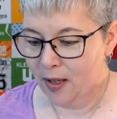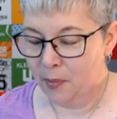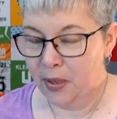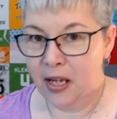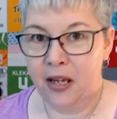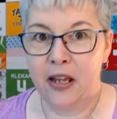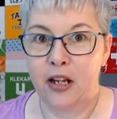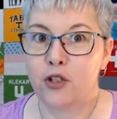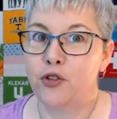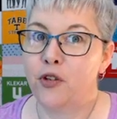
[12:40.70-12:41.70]
being
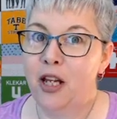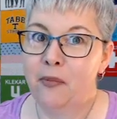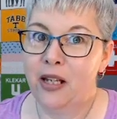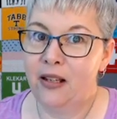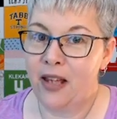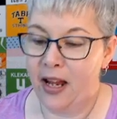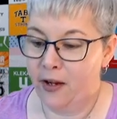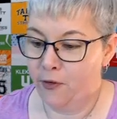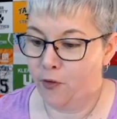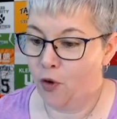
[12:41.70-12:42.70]
extremely
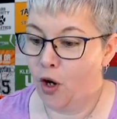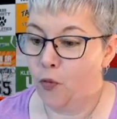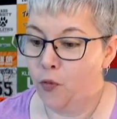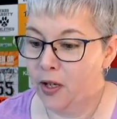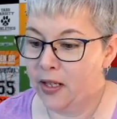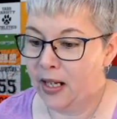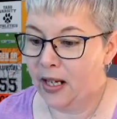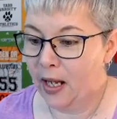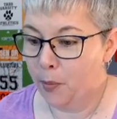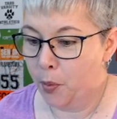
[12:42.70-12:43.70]
late for a really
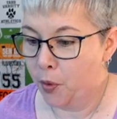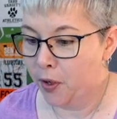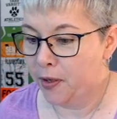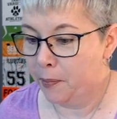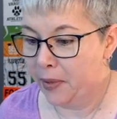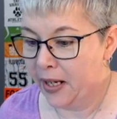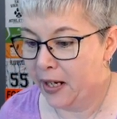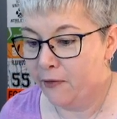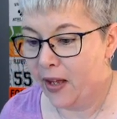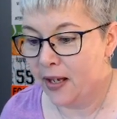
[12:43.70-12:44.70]
important big
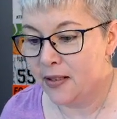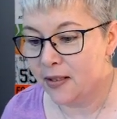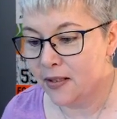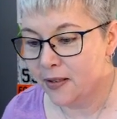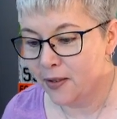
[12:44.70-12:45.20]
event